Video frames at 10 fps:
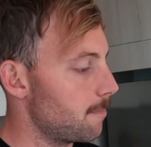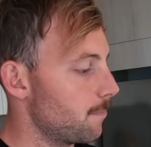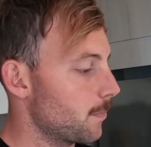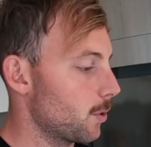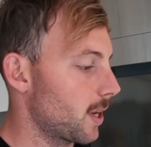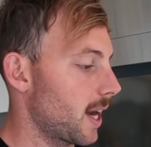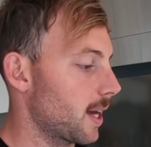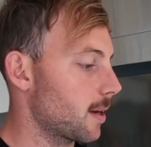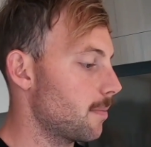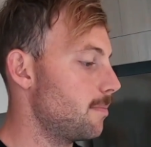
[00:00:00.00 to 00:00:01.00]
Organic
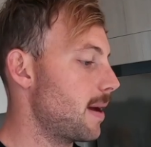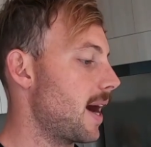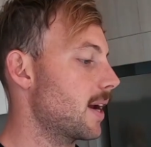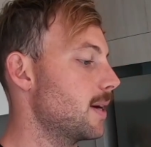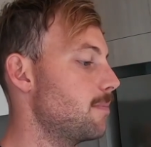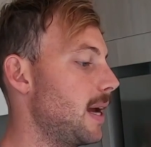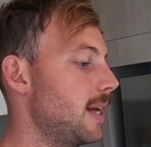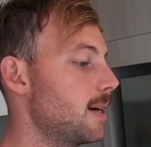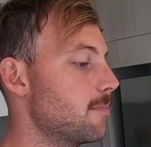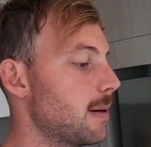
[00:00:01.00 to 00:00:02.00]
powder
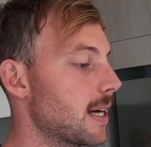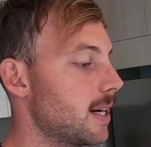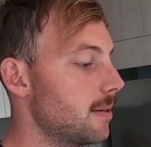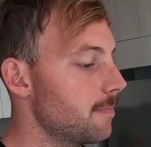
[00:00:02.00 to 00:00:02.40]
peanut butter,